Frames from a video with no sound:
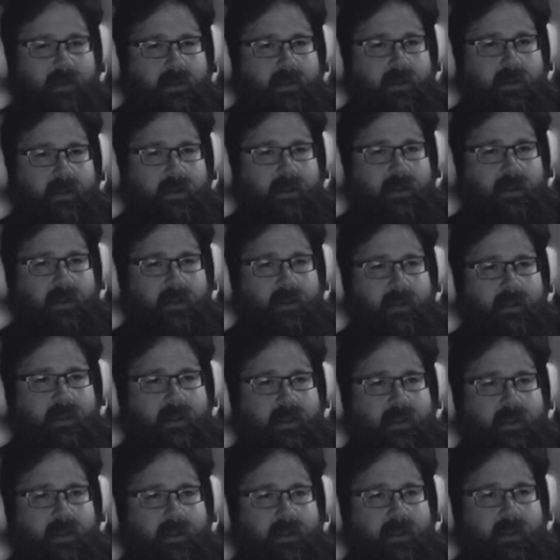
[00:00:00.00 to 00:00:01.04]
And
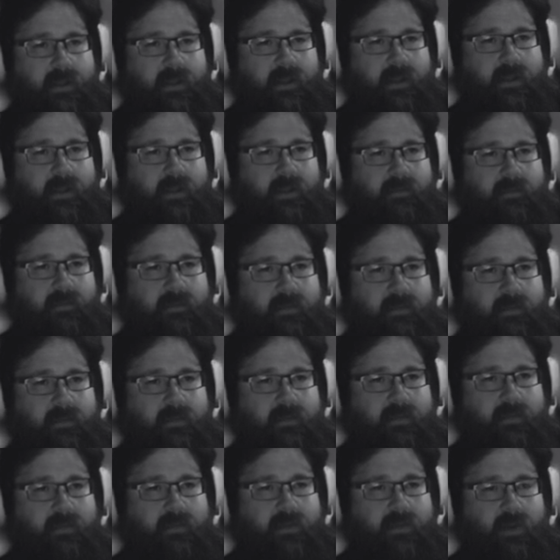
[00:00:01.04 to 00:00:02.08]
the only
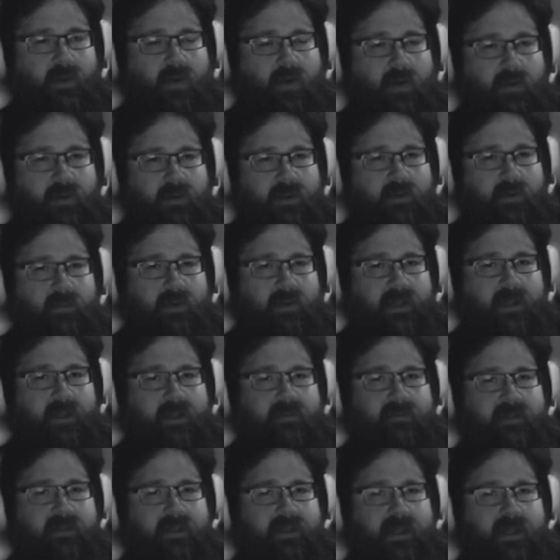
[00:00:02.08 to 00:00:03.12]
way to get
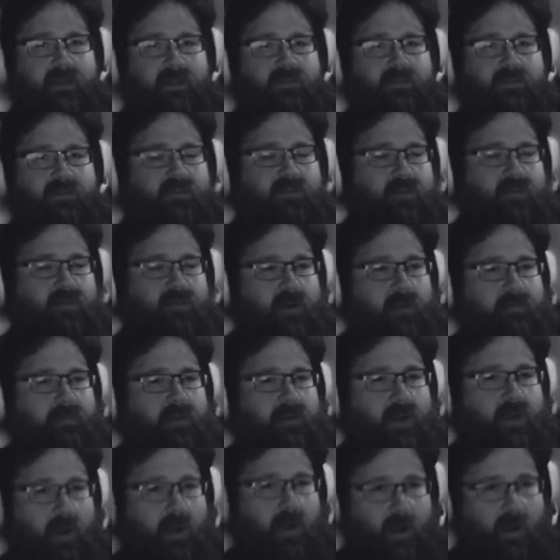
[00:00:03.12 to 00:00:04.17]
Trump gone
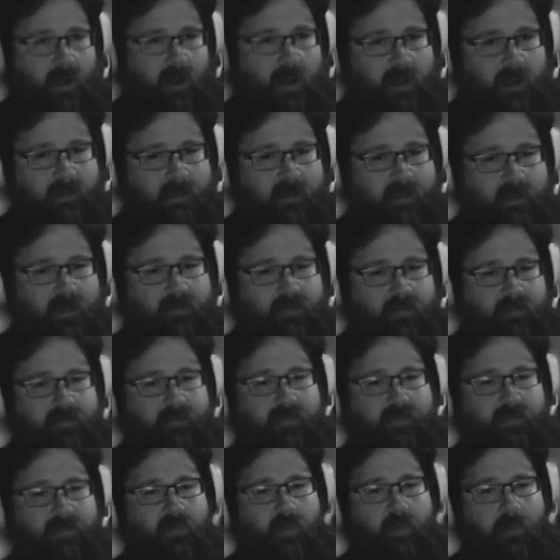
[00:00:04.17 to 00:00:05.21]
is if the Republican
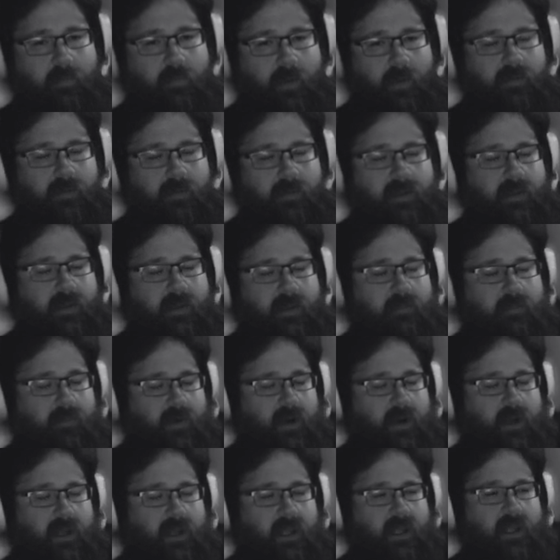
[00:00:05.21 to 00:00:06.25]
Party
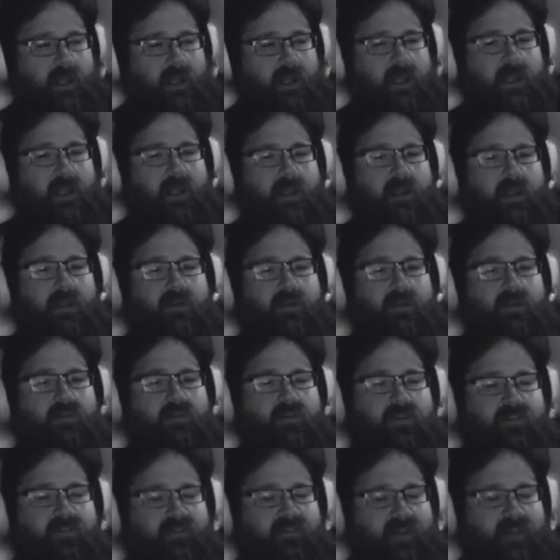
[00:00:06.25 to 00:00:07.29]
decides to make
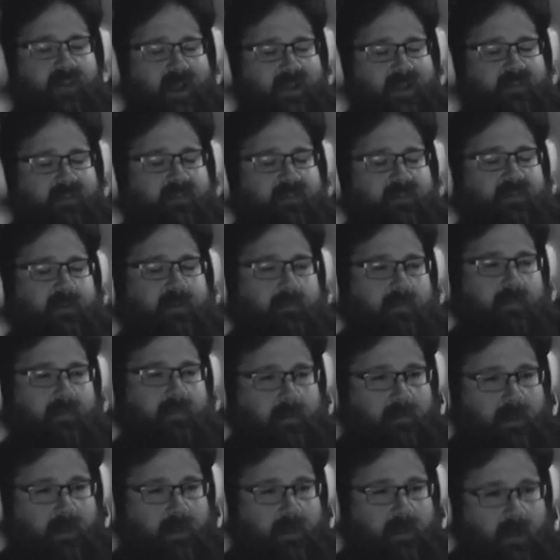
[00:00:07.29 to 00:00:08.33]
him go.
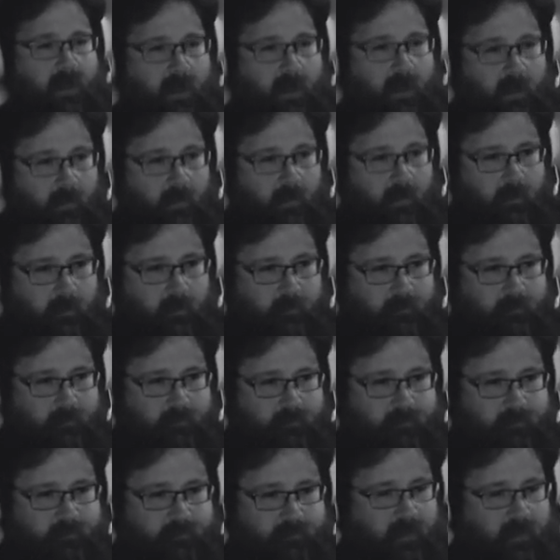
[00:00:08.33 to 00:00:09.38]
It won't be the
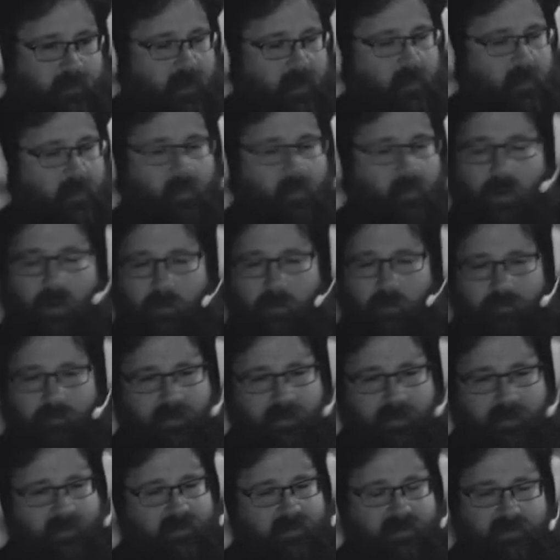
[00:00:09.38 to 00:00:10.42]
Democrats that get
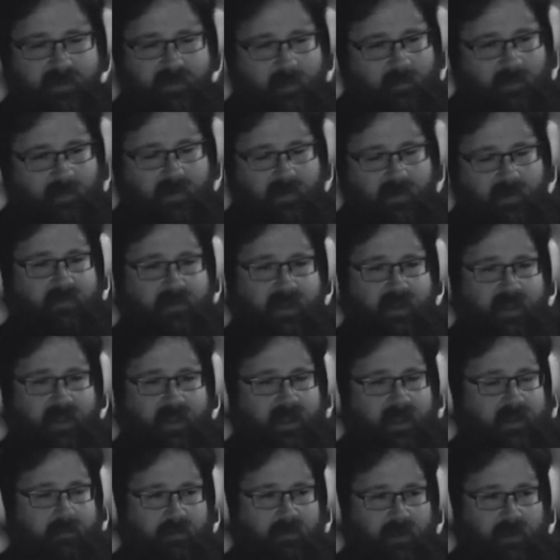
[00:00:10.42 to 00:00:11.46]
him gone.
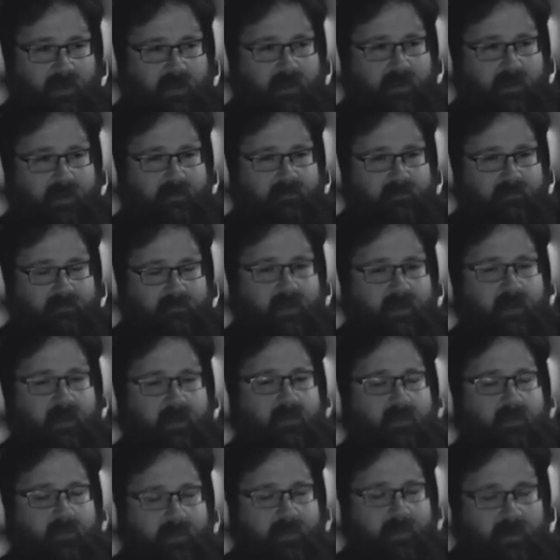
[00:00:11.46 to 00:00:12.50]
It will be the
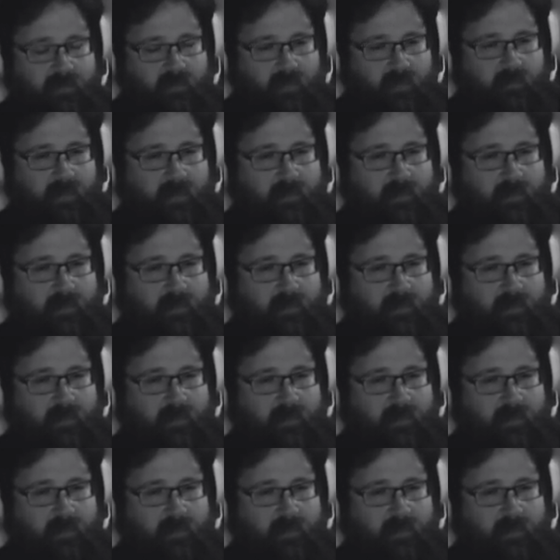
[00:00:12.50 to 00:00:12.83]
Republicans.